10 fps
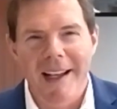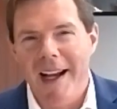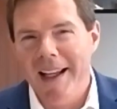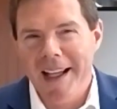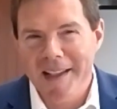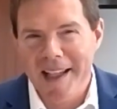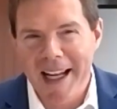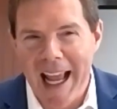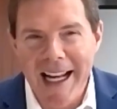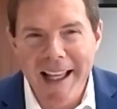the IEA
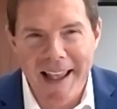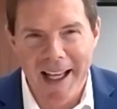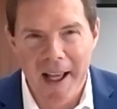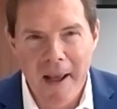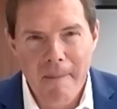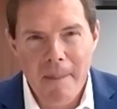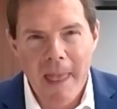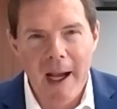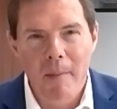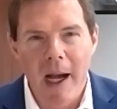said anything
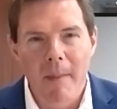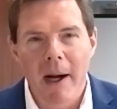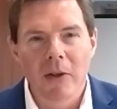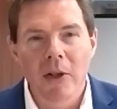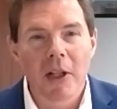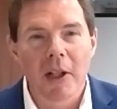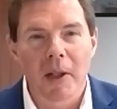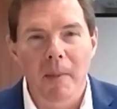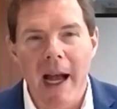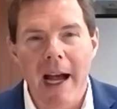about
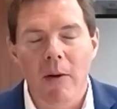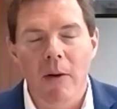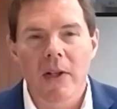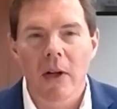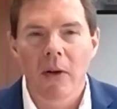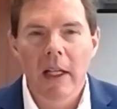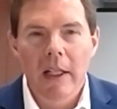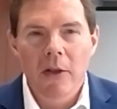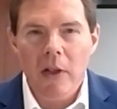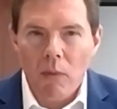nuclear power. So
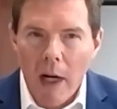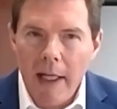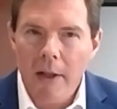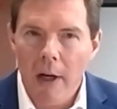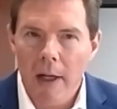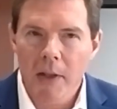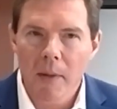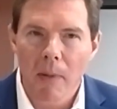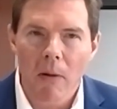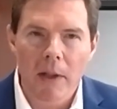just right across
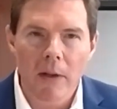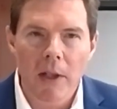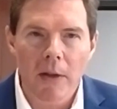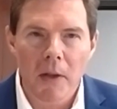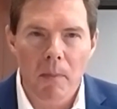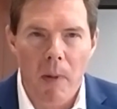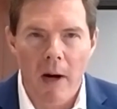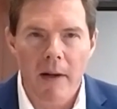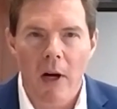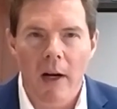the board, nuclear is
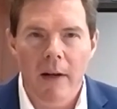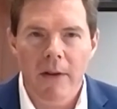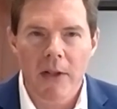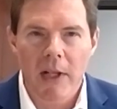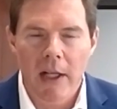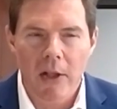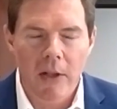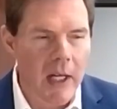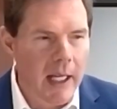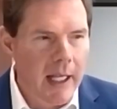part of
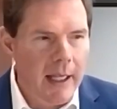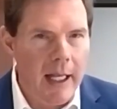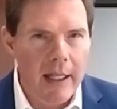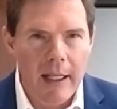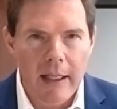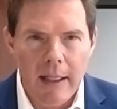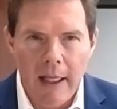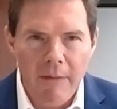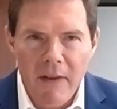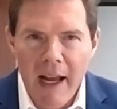conversations that
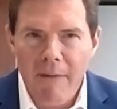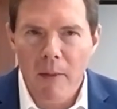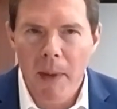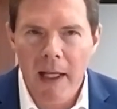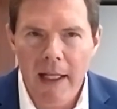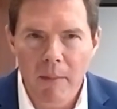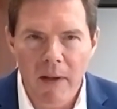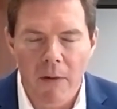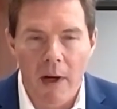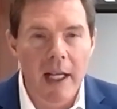they've never been in
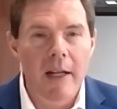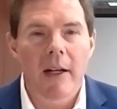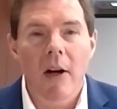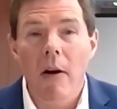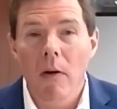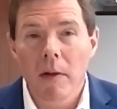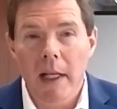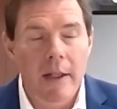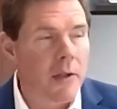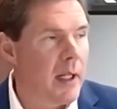before. Here in our own
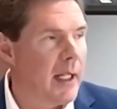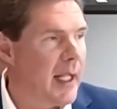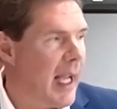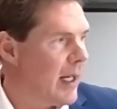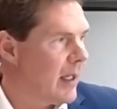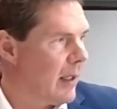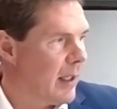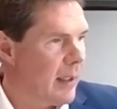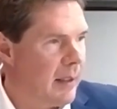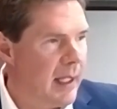country in Canada,
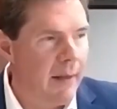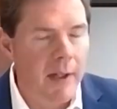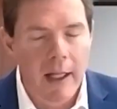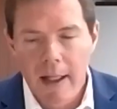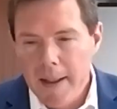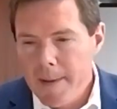like David,